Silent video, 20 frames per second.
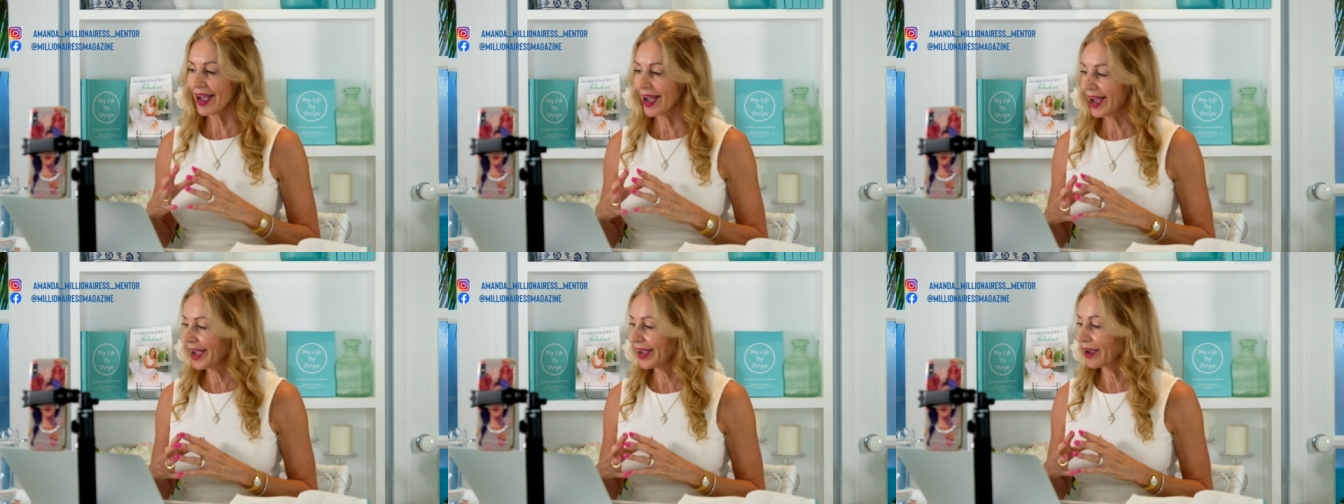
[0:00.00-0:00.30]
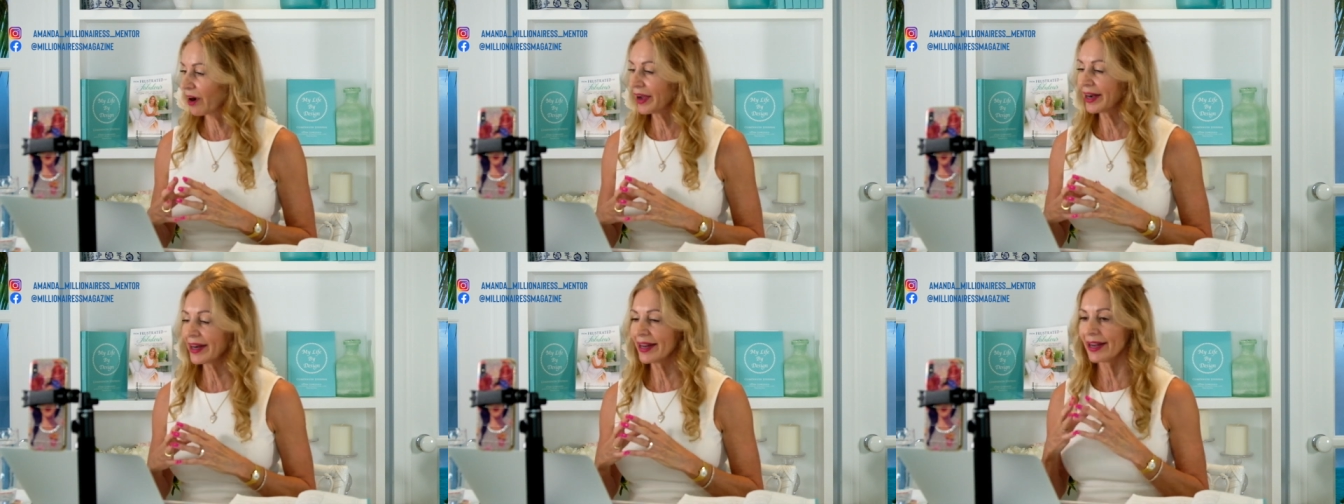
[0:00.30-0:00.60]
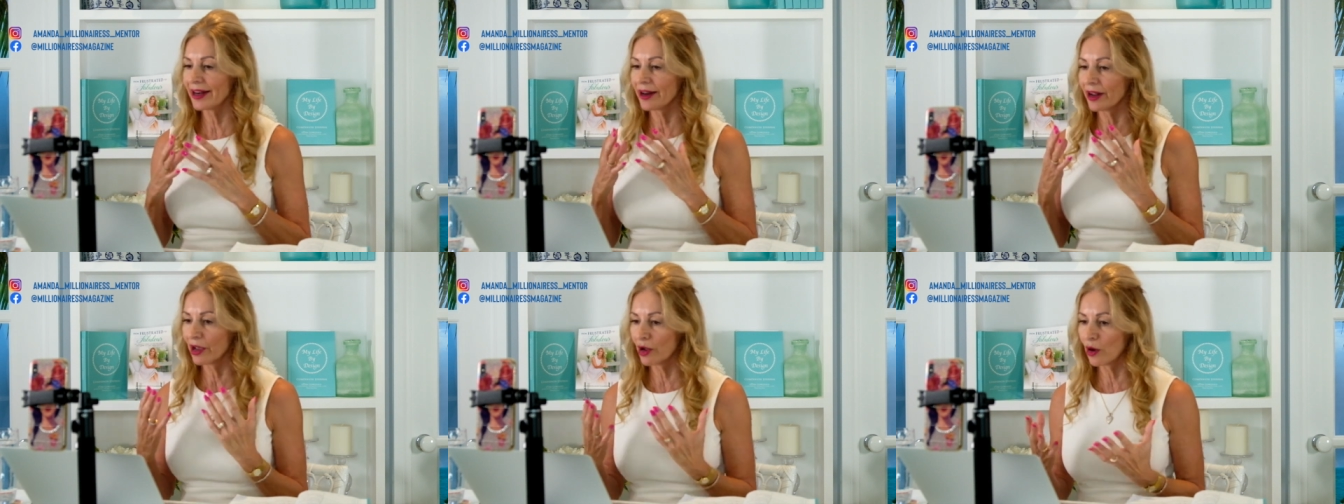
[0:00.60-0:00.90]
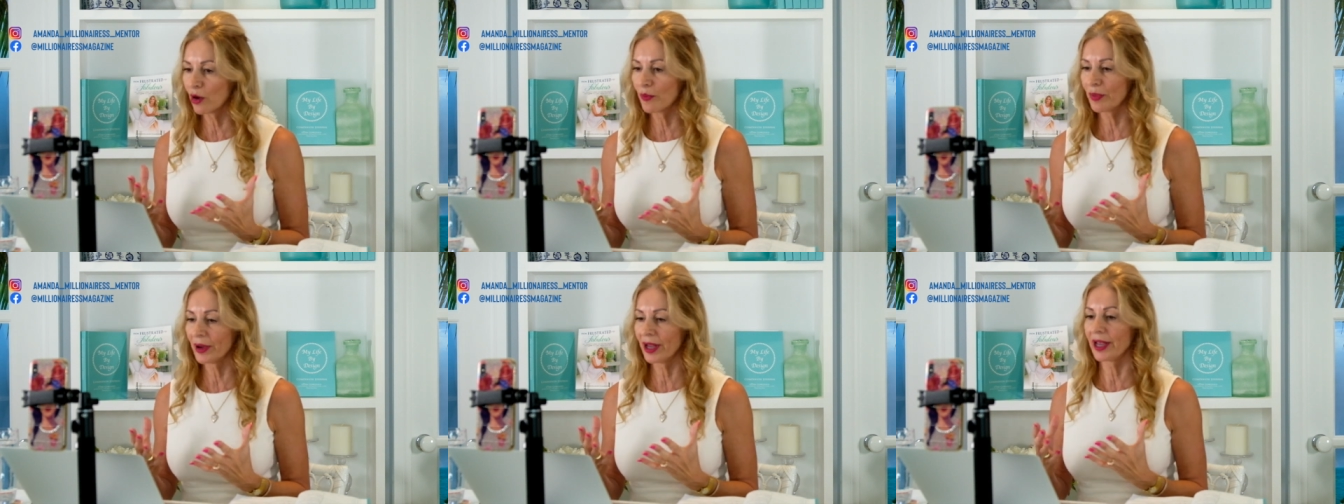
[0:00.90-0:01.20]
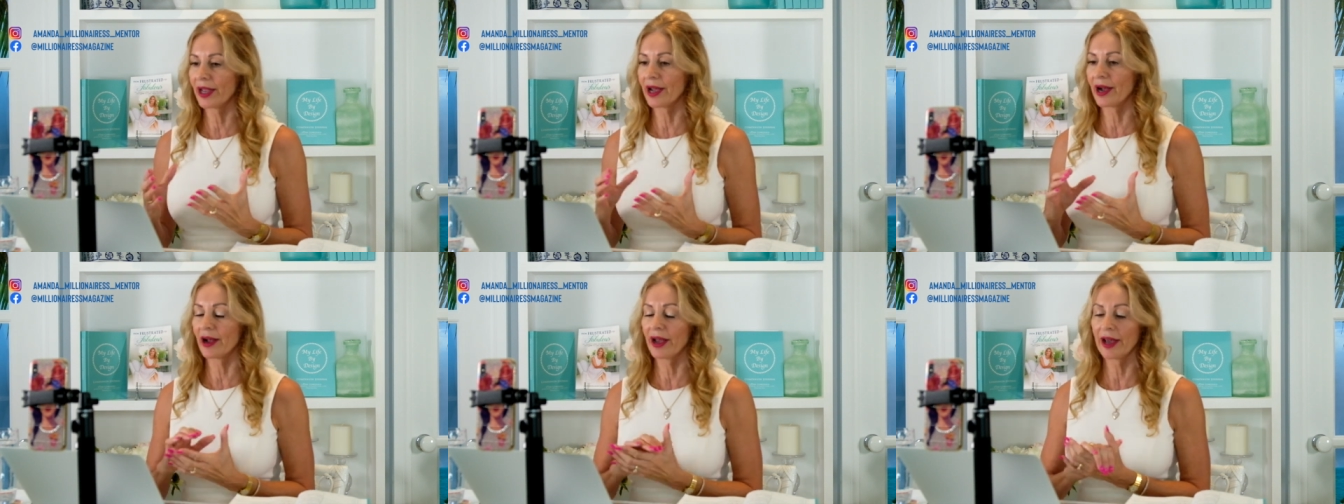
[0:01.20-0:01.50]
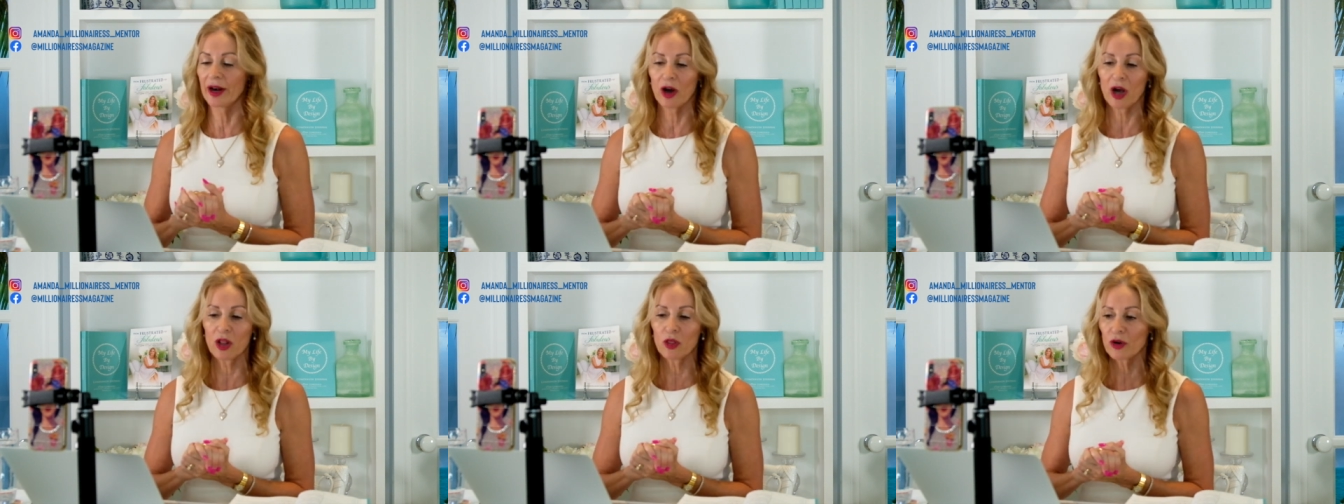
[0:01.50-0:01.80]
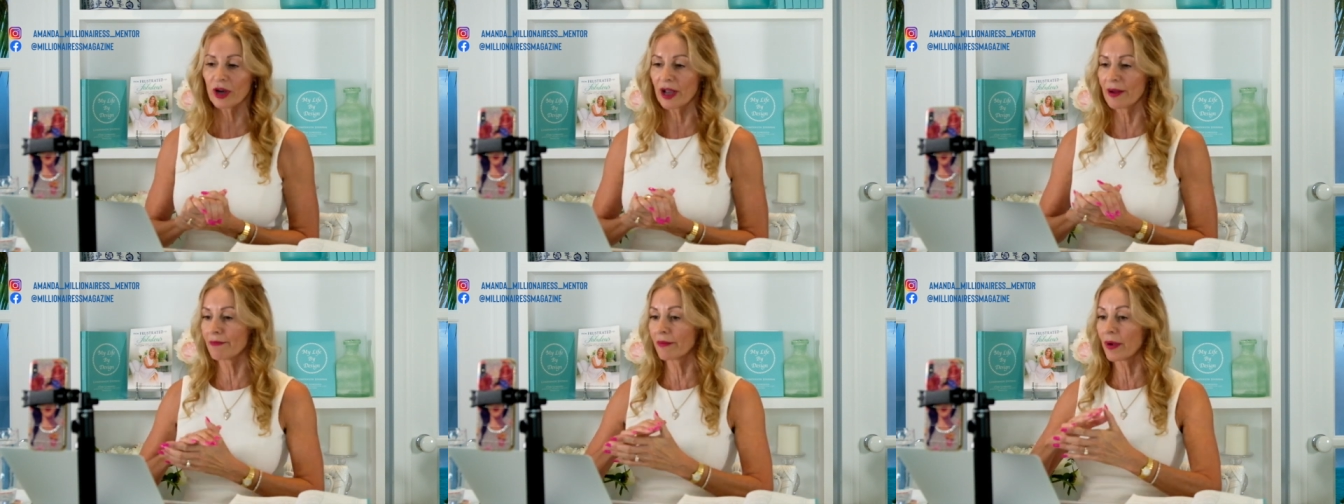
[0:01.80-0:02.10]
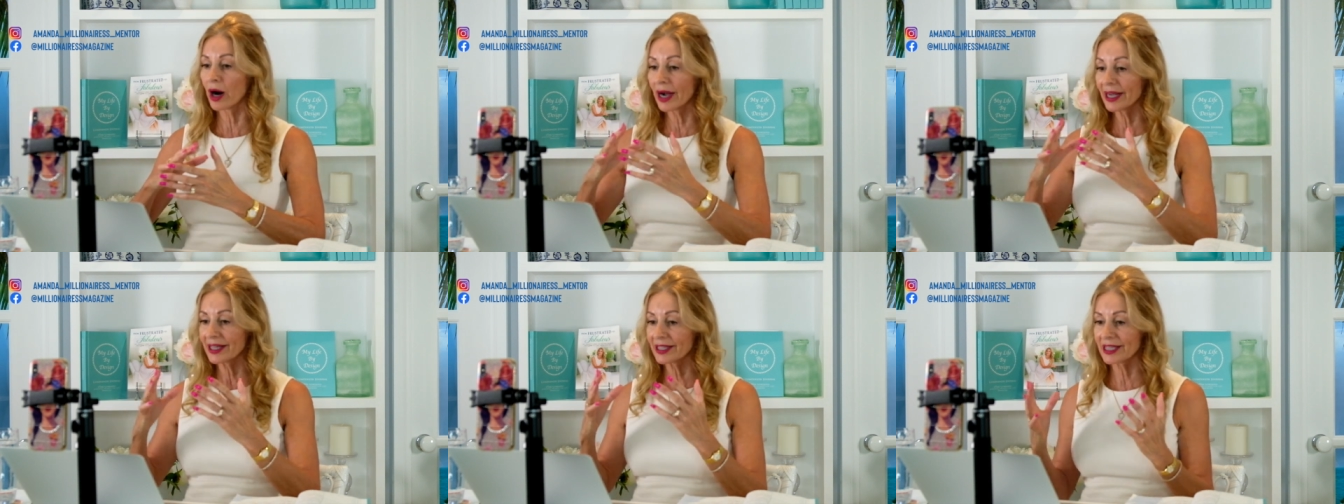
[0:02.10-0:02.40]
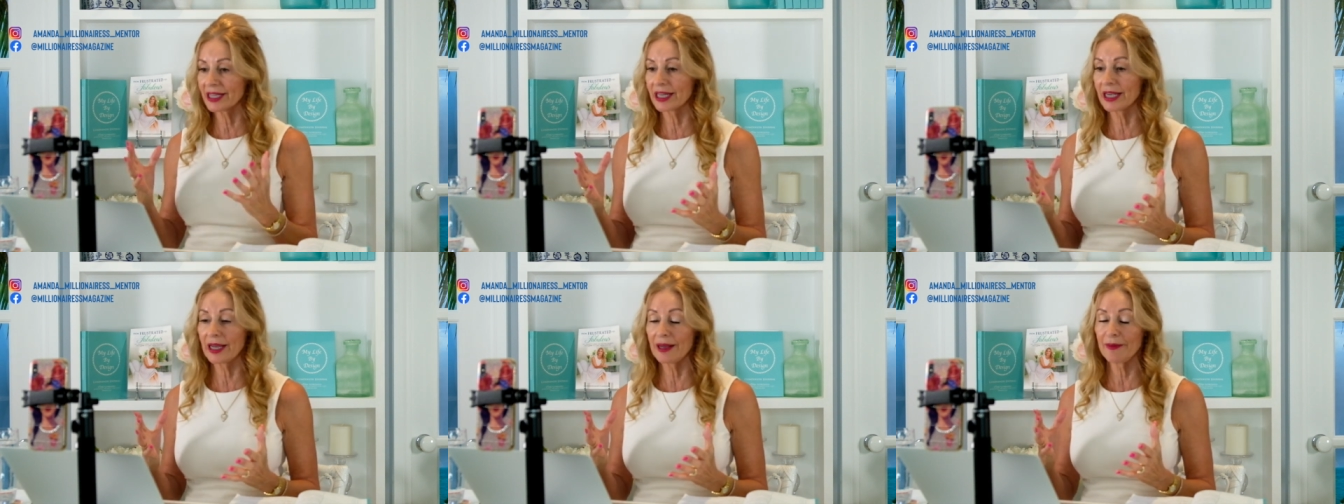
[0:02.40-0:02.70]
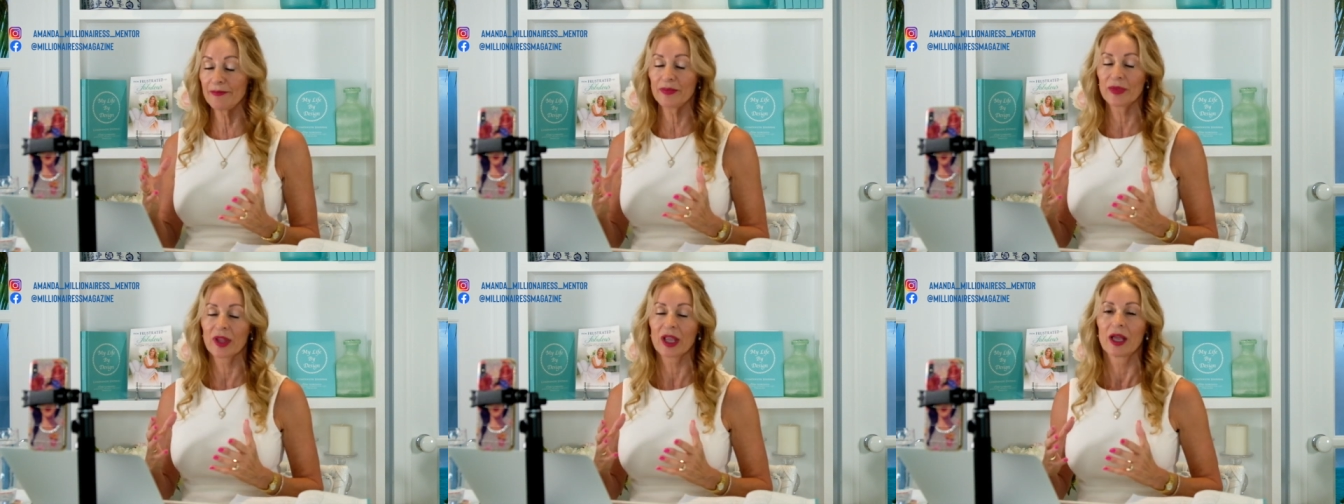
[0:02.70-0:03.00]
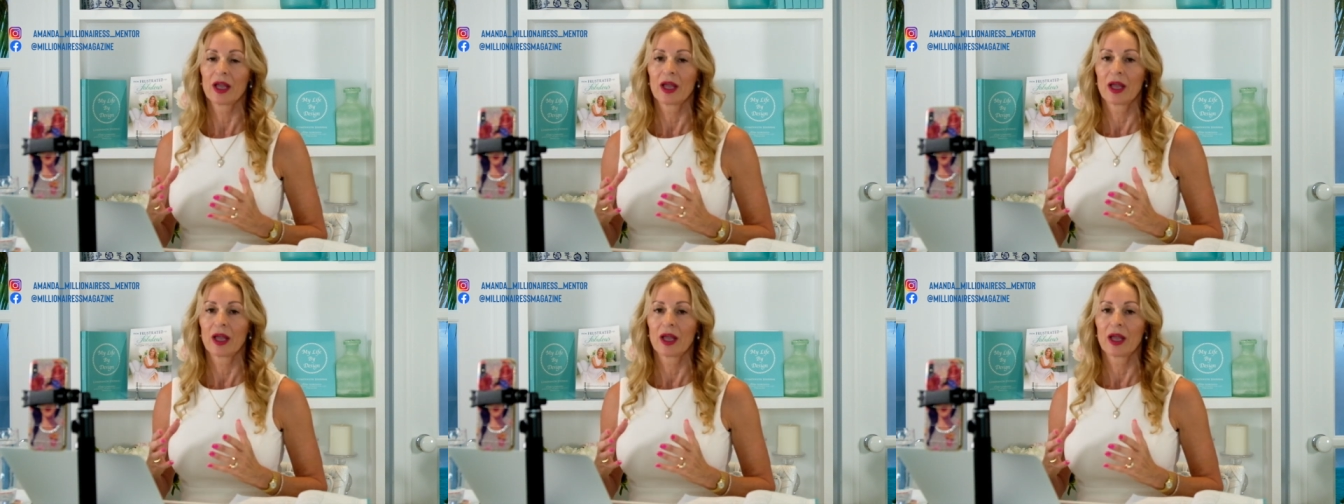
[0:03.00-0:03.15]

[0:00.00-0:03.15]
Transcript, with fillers: Hey, I need help here. And I look at my team,